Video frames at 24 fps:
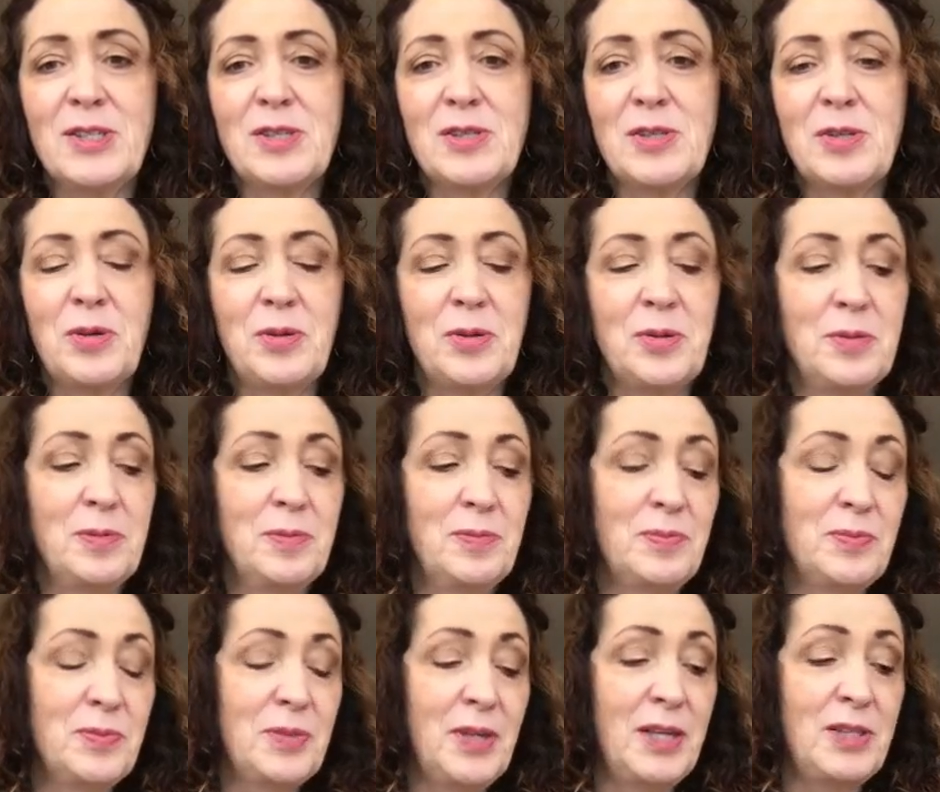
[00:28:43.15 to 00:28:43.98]
So
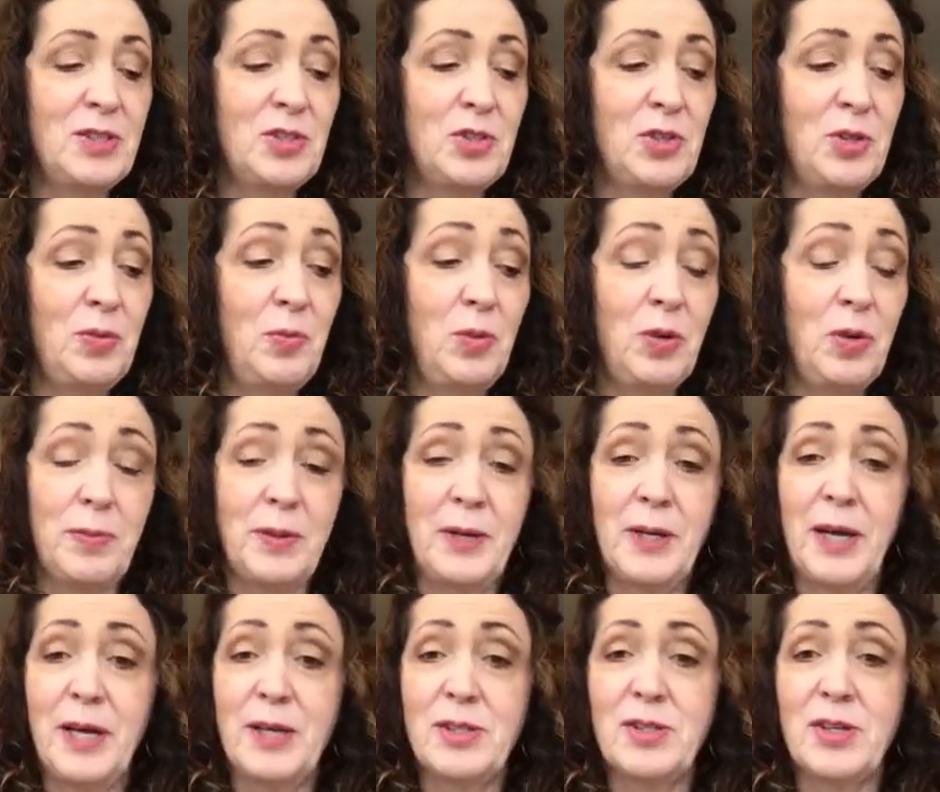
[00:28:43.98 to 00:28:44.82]
it would have been
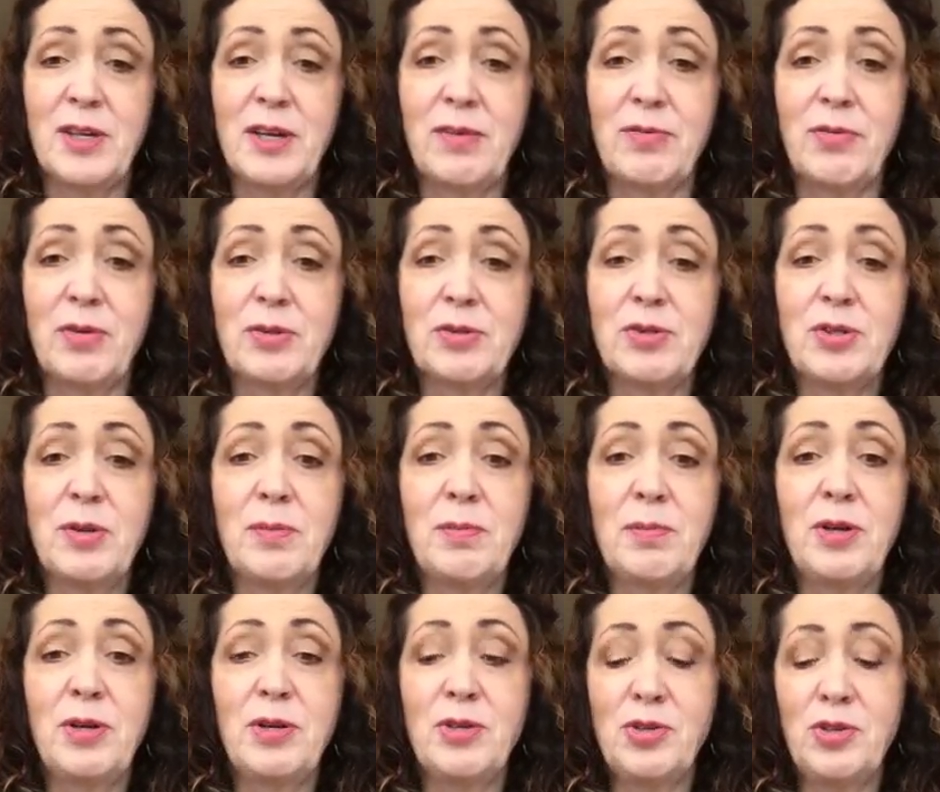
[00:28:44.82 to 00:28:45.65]
nice to give her
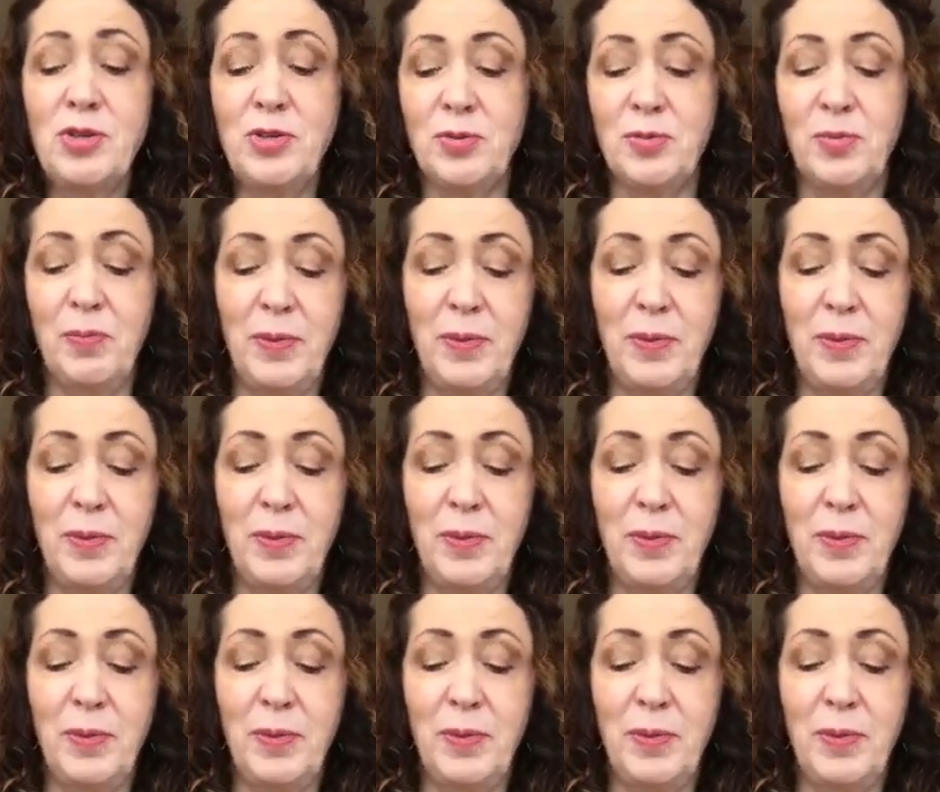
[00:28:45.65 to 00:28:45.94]
something too.